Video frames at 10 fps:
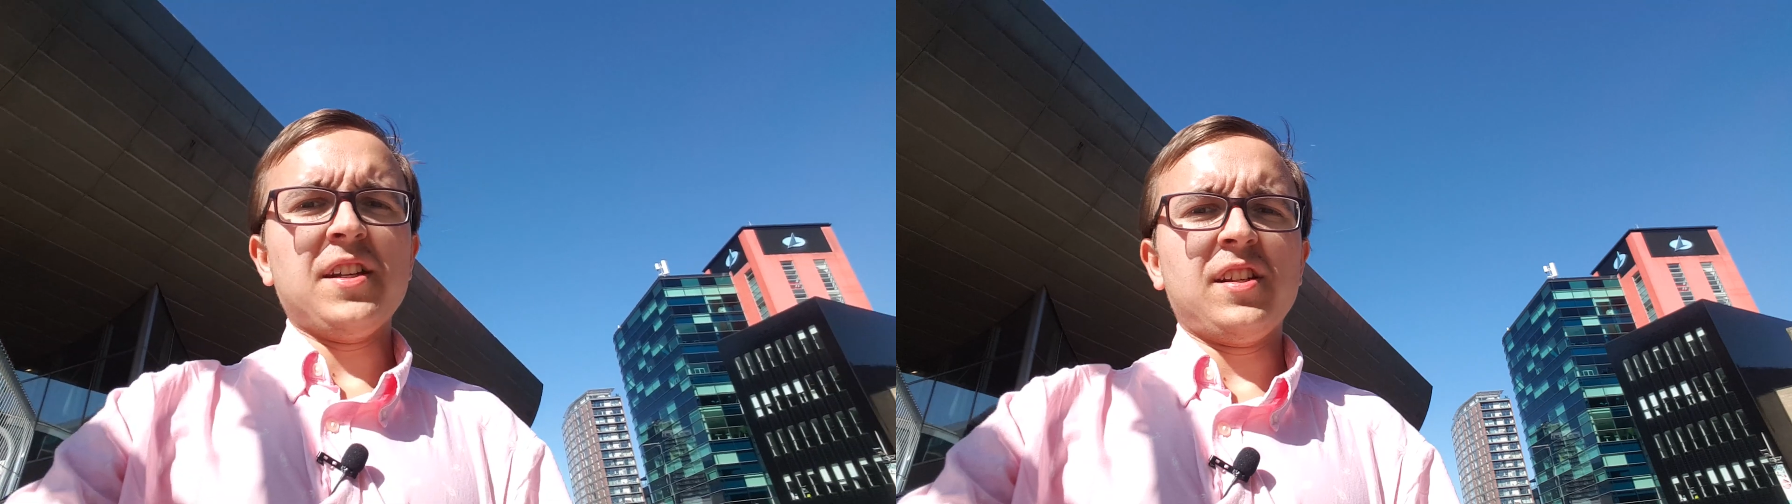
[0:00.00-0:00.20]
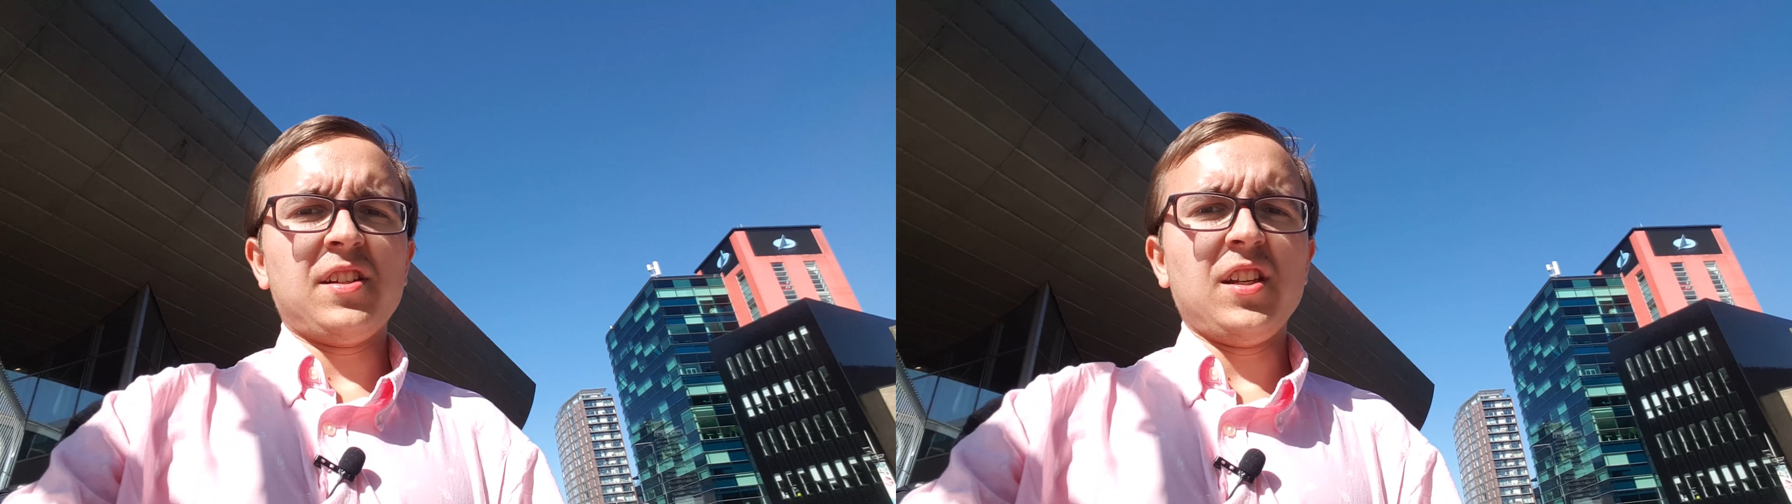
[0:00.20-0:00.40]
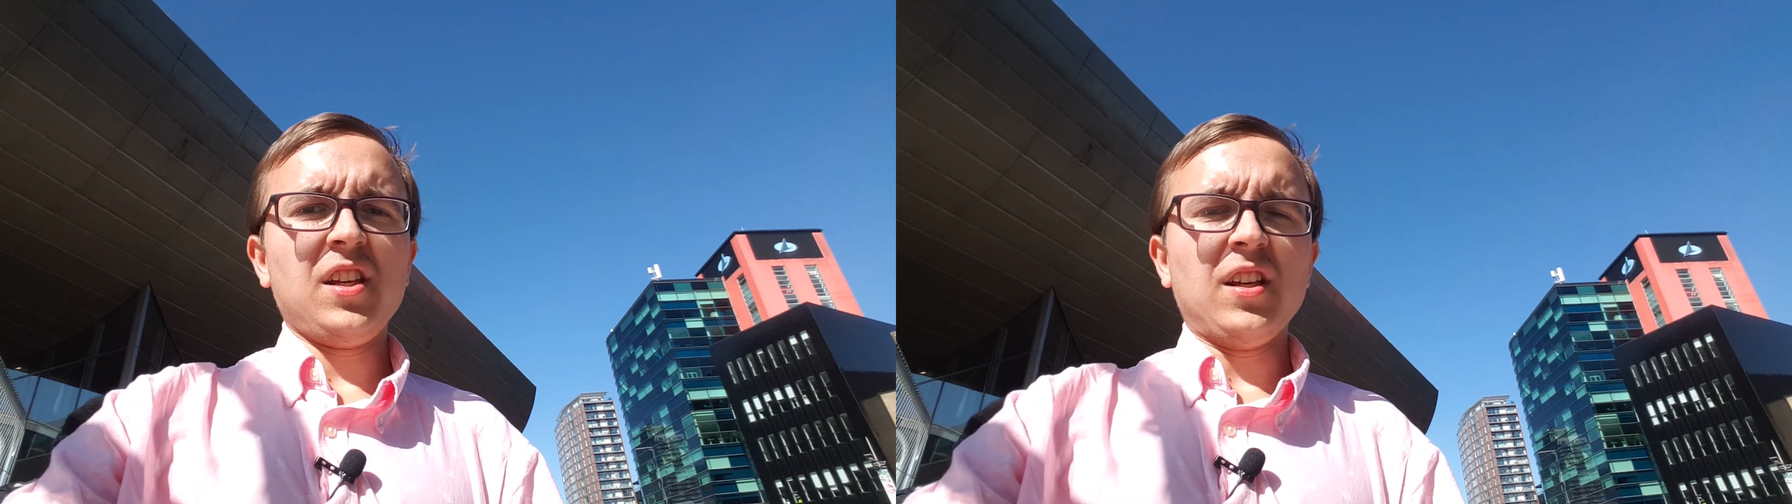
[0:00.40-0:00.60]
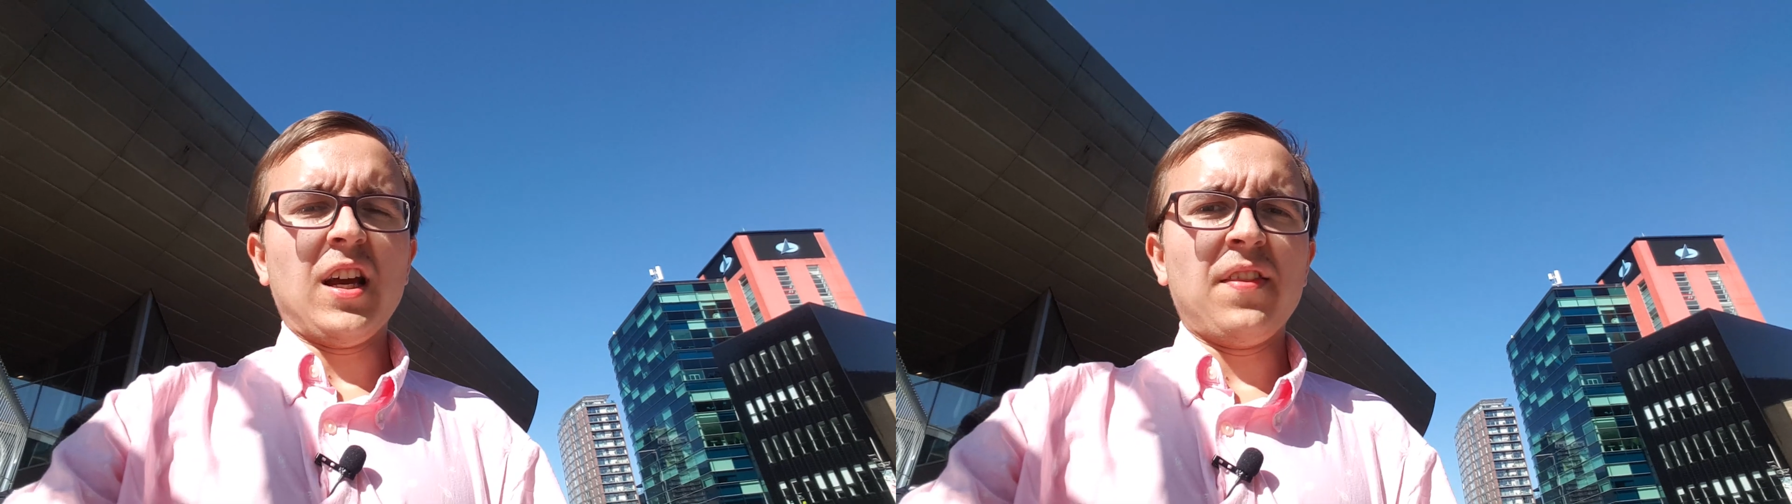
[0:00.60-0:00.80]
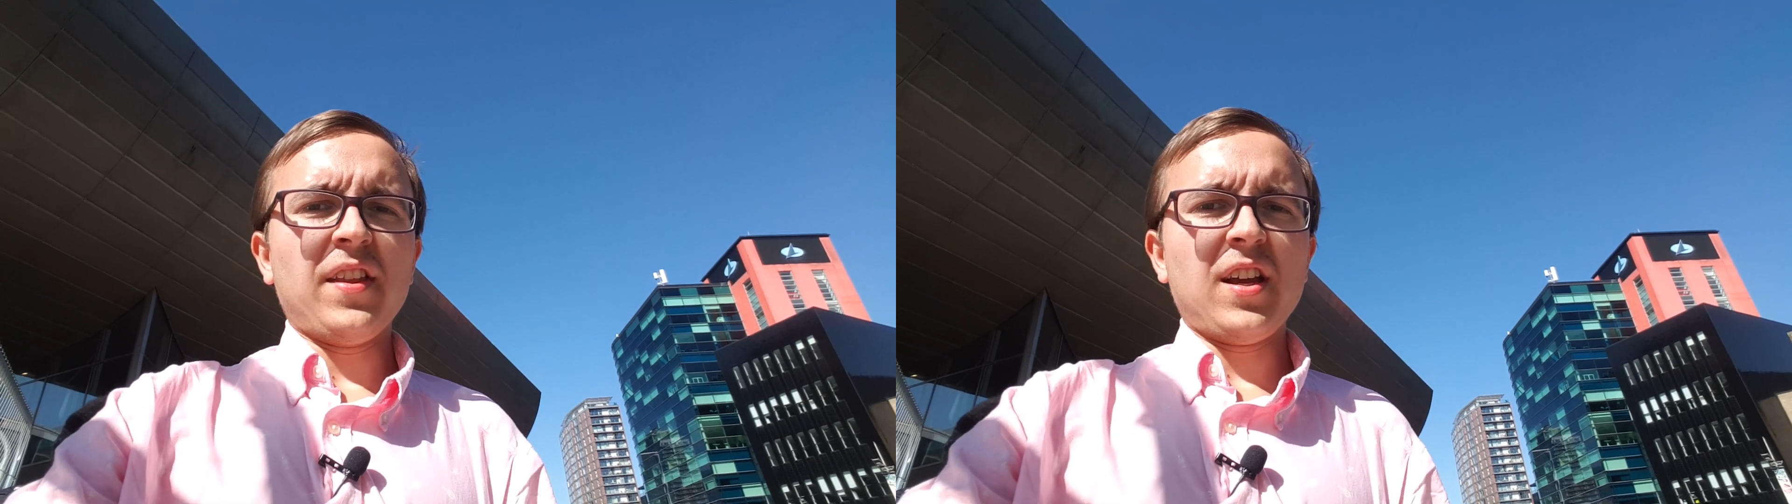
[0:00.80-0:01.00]
City
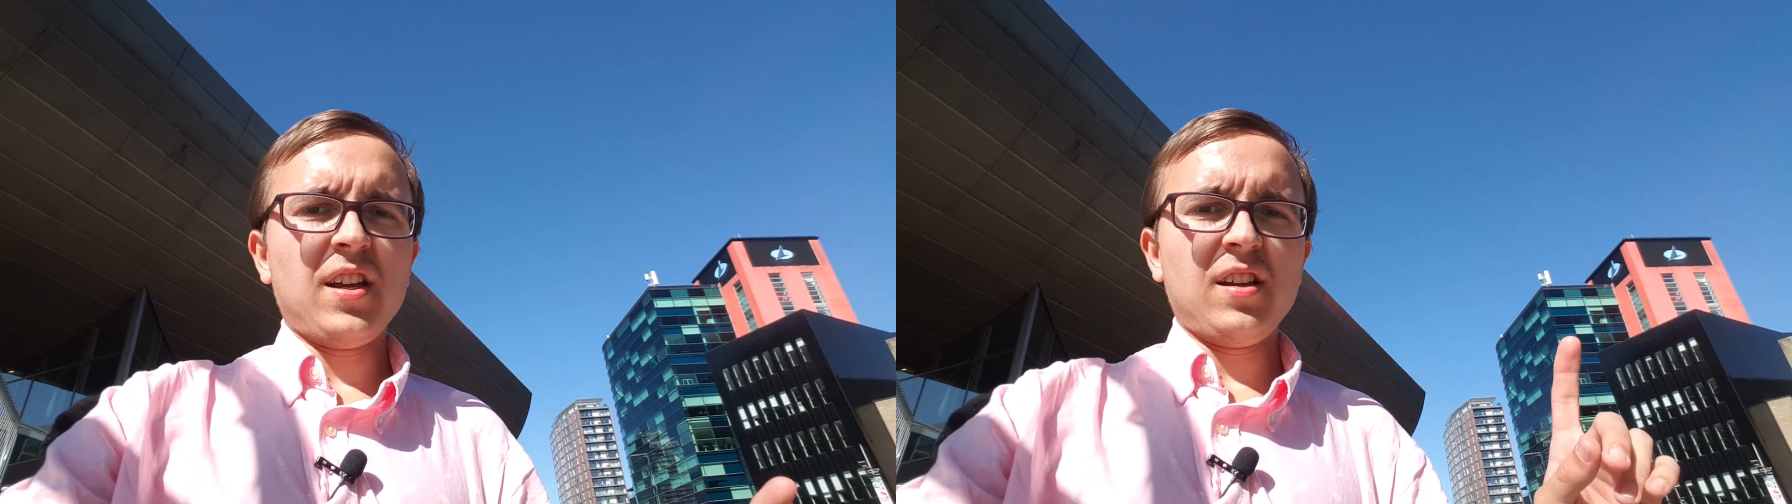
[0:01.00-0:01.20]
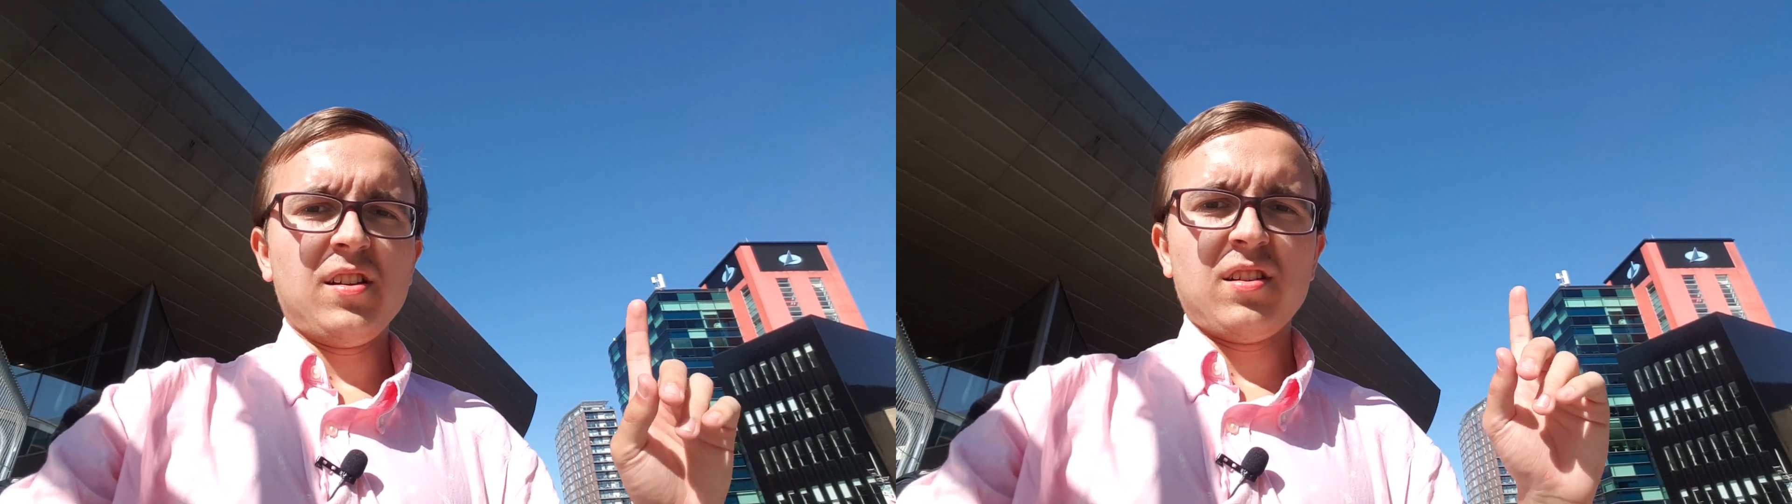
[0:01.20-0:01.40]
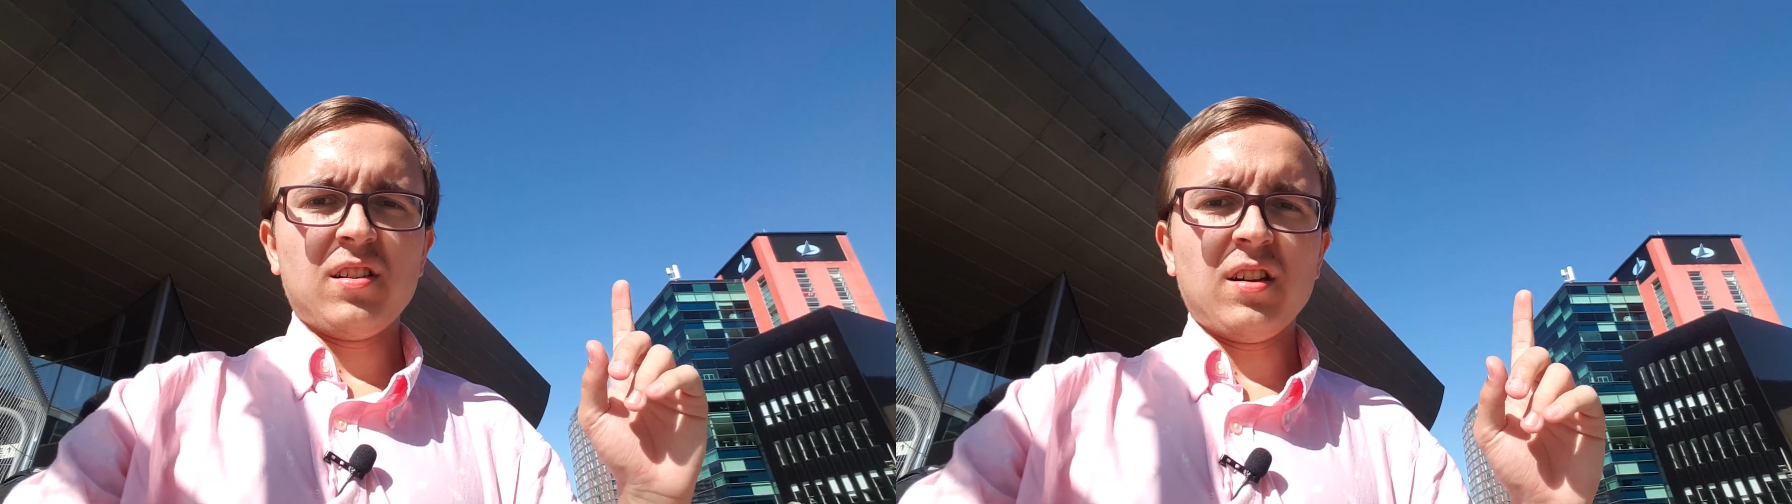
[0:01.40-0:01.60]
and there is